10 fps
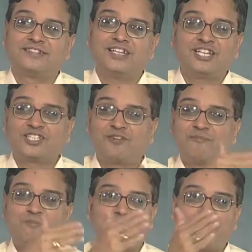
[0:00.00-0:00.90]
Instead
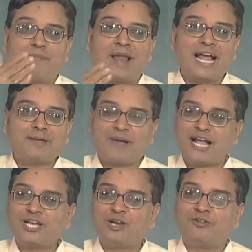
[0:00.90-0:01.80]
of black
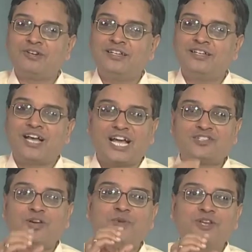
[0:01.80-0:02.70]
background, I
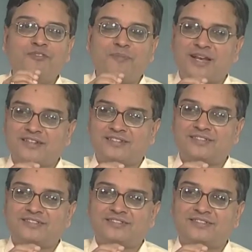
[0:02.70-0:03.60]
saw beautiful
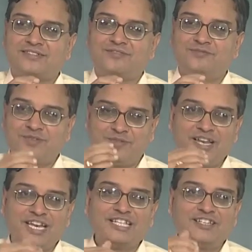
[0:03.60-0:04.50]
patterns. We will
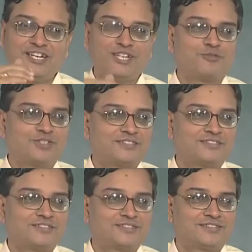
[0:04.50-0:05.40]
reason it out.
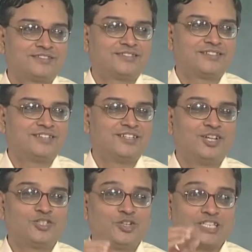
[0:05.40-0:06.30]

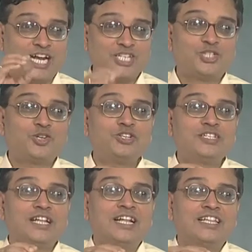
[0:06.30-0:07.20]
So, that shows
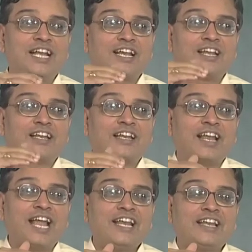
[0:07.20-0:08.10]
that
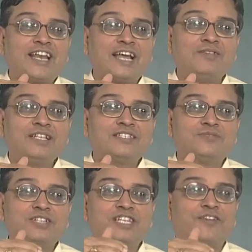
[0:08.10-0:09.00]
light travels
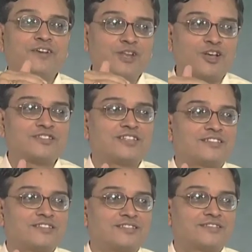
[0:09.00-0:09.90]
with different
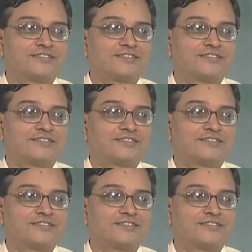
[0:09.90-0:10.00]
velocities.